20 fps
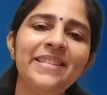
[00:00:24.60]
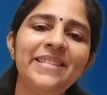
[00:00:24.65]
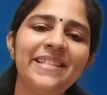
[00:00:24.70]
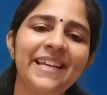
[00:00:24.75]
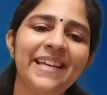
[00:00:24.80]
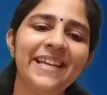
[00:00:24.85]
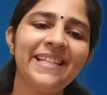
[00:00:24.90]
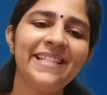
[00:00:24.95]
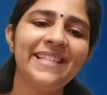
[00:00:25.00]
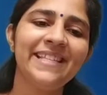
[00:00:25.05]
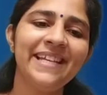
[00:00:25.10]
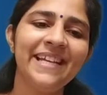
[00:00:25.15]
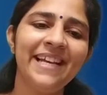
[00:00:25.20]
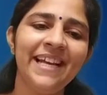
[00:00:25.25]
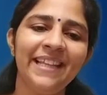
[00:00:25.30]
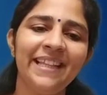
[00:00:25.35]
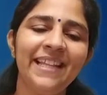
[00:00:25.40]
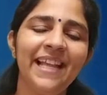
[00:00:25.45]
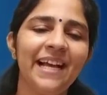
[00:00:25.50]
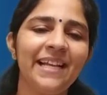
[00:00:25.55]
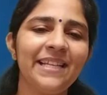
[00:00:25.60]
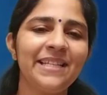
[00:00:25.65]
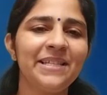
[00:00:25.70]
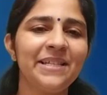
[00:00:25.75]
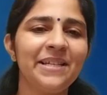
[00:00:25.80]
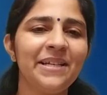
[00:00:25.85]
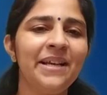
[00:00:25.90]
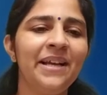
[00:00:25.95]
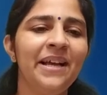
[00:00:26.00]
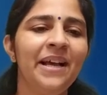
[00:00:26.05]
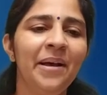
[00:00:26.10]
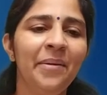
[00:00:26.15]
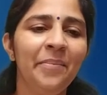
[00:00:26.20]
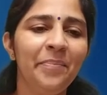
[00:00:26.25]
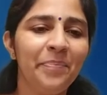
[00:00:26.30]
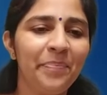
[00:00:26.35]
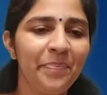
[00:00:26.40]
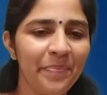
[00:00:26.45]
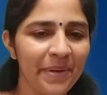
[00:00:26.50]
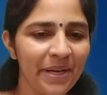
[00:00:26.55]
says that
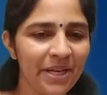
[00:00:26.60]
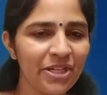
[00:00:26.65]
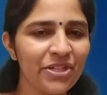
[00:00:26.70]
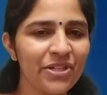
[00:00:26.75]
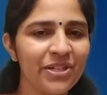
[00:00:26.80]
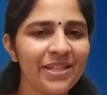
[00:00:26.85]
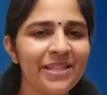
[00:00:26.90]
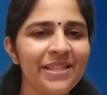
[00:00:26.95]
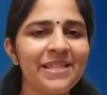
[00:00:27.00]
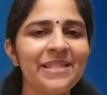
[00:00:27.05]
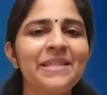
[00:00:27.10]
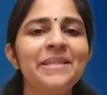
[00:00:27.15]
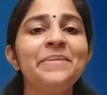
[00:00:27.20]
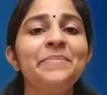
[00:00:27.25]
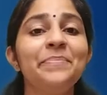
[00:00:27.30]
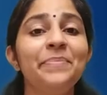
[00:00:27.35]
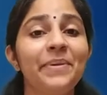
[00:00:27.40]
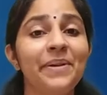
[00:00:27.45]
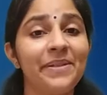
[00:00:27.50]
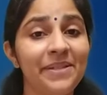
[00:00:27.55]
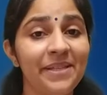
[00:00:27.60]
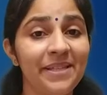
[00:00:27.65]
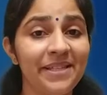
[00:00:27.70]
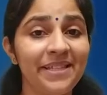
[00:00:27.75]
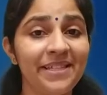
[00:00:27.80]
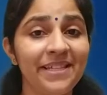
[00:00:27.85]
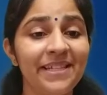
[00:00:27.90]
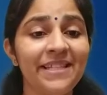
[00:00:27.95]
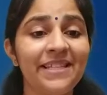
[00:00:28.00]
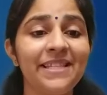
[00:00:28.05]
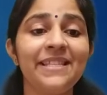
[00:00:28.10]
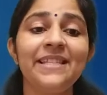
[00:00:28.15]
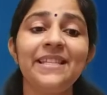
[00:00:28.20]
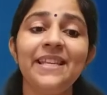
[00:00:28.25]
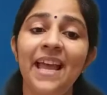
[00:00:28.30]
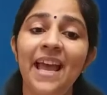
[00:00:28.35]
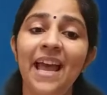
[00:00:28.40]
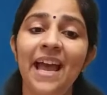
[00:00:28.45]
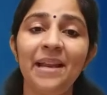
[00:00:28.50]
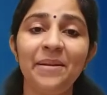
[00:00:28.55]
patience, persistence,
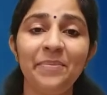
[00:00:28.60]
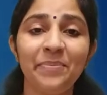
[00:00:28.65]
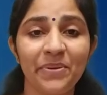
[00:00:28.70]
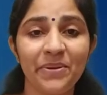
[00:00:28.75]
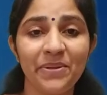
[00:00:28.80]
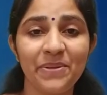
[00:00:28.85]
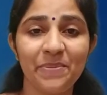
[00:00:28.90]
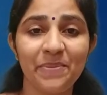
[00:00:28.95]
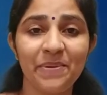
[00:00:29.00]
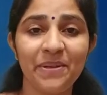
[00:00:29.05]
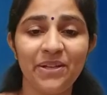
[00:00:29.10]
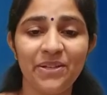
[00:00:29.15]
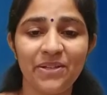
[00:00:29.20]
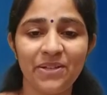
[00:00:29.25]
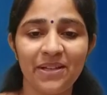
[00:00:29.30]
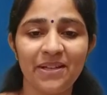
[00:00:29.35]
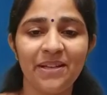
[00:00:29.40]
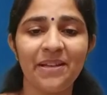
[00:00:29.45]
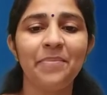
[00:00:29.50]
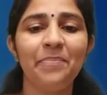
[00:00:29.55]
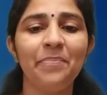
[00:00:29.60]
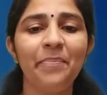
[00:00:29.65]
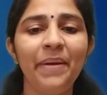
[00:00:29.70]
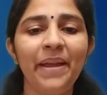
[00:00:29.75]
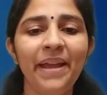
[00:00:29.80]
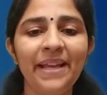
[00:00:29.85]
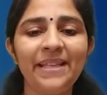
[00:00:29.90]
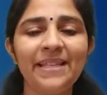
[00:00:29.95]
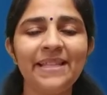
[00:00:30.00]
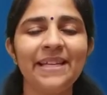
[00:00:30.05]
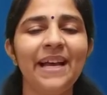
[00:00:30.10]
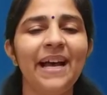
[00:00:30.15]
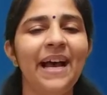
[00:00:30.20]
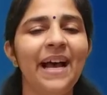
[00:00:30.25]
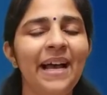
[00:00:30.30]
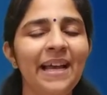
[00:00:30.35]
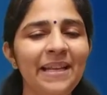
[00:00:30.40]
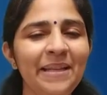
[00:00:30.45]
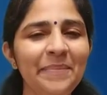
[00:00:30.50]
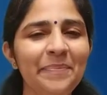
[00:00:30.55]
and perspiration makes an
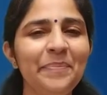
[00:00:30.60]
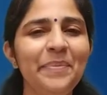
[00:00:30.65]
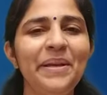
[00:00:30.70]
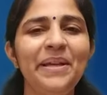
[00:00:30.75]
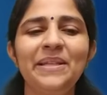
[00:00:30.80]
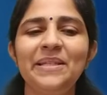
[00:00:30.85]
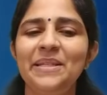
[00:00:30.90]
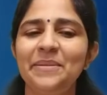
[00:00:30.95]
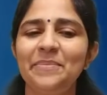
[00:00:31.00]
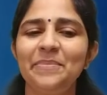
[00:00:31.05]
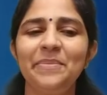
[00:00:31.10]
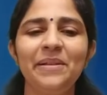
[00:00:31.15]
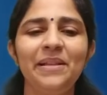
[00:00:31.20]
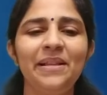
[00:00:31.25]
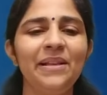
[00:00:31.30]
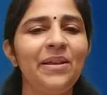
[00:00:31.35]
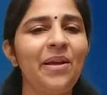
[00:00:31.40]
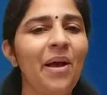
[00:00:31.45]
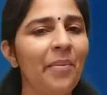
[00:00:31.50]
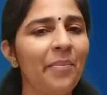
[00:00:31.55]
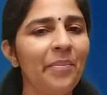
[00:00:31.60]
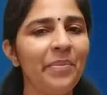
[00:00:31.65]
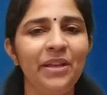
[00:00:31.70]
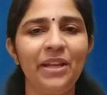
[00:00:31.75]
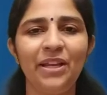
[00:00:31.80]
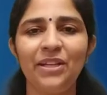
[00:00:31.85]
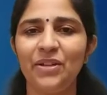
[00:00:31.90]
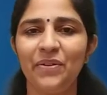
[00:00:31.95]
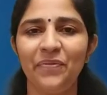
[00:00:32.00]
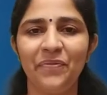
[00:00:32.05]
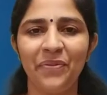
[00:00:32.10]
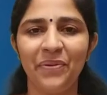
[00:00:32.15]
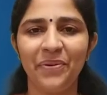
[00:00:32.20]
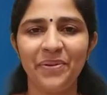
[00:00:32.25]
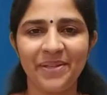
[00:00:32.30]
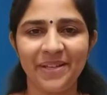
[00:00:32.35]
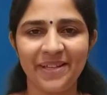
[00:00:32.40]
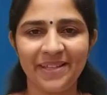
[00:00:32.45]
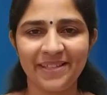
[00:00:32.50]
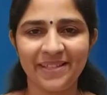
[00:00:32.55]
unbeatable combination for
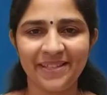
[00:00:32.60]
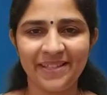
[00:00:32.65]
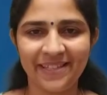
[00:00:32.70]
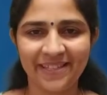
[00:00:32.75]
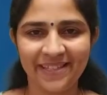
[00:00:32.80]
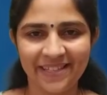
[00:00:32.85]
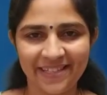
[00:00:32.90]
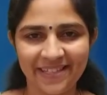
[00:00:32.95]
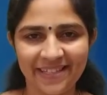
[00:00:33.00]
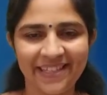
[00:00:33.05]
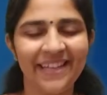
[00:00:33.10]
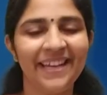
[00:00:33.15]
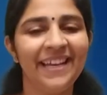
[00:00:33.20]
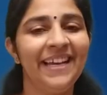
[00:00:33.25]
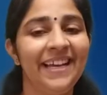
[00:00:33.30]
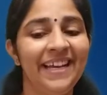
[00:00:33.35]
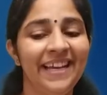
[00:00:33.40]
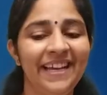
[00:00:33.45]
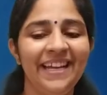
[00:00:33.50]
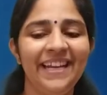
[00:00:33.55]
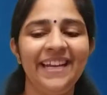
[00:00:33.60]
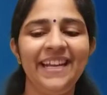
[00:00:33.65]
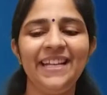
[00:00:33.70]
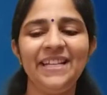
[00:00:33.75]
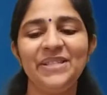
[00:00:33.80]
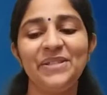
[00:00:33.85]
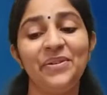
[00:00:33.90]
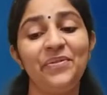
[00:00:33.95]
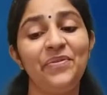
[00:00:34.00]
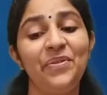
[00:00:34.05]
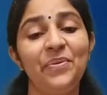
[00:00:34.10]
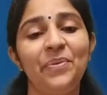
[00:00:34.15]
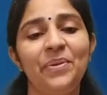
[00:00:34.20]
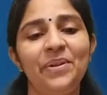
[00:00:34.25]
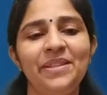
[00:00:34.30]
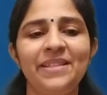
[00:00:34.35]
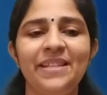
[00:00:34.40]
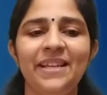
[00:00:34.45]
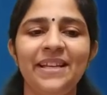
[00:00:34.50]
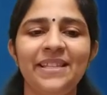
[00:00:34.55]
success. Correct? So if you
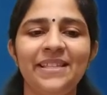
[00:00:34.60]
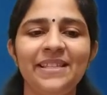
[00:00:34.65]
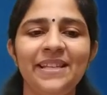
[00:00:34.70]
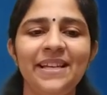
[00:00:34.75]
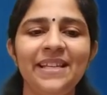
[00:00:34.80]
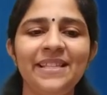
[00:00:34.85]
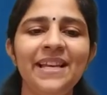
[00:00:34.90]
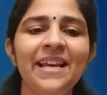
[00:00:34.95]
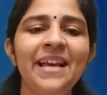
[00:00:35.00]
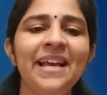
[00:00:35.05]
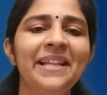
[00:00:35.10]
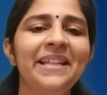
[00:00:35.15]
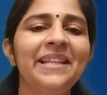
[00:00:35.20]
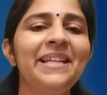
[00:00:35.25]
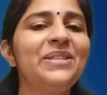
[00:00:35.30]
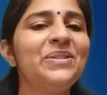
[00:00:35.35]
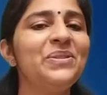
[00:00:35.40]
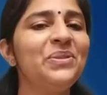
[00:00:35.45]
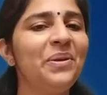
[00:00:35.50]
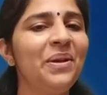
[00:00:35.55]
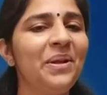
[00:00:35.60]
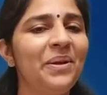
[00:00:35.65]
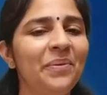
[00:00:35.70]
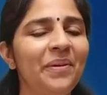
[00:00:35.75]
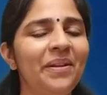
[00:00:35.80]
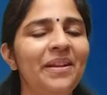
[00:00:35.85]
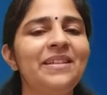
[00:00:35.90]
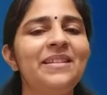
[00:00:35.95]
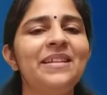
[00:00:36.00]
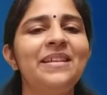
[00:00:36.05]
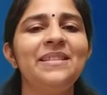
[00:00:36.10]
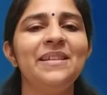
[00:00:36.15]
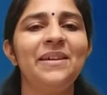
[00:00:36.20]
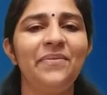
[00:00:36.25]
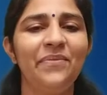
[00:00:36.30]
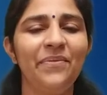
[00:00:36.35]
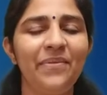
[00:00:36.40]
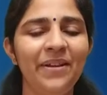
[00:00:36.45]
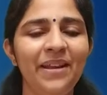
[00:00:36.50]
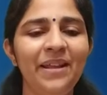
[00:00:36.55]
want success, these three qualities are
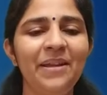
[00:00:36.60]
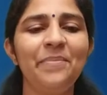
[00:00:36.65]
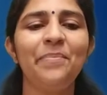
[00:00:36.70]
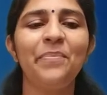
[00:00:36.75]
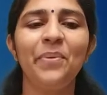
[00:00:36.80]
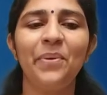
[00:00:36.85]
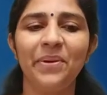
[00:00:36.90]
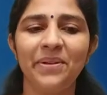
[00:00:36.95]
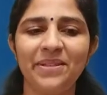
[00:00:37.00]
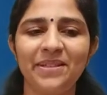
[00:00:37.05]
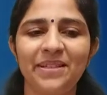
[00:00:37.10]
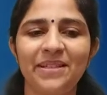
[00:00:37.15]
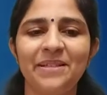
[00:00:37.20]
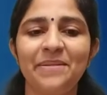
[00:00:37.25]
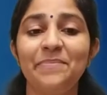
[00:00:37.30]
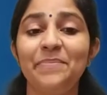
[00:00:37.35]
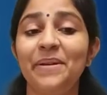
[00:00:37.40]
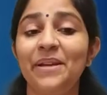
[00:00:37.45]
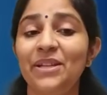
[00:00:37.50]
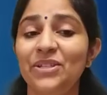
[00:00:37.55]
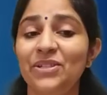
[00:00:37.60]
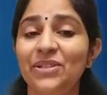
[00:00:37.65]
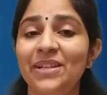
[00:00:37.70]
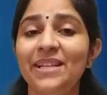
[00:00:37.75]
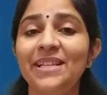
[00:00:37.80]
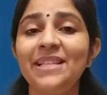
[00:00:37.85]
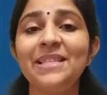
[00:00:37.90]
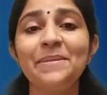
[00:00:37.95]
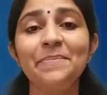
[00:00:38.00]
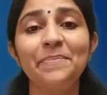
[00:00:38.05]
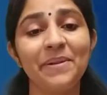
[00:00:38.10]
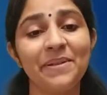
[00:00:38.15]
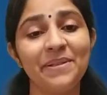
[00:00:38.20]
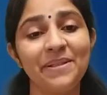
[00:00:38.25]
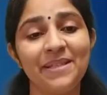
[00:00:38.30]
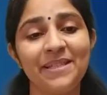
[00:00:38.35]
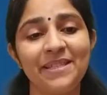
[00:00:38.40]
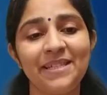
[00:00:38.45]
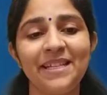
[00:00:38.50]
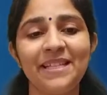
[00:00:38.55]
very important: patience,
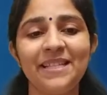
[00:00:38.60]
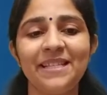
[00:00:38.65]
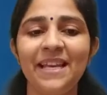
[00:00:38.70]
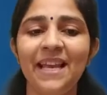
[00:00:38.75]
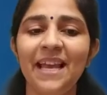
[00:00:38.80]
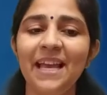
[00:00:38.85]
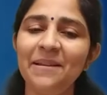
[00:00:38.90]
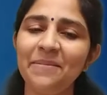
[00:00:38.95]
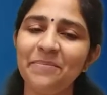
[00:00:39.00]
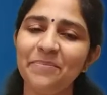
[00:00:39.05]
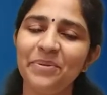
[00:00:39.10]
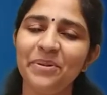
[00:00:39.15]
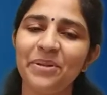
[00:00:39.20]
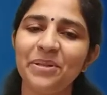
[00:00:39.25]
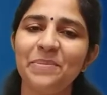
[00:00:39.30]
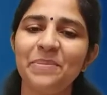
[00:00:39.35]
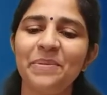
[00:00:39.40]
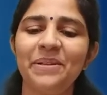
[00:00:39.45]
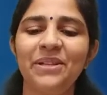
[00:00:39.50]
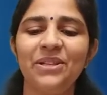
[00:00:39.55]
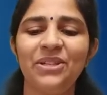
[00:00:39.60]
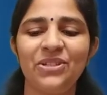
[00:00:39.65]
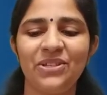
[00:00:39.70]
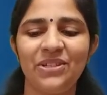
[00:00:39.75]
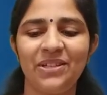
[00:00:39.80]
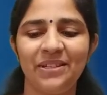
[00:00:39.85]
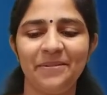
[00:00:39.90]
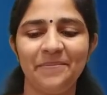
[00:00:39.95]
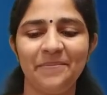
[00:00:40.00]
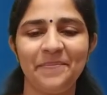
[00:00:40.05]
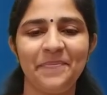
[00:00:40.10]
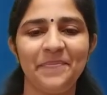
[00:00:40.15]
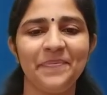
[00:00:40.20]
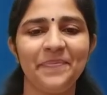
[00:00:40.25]
persistence, and perspiration.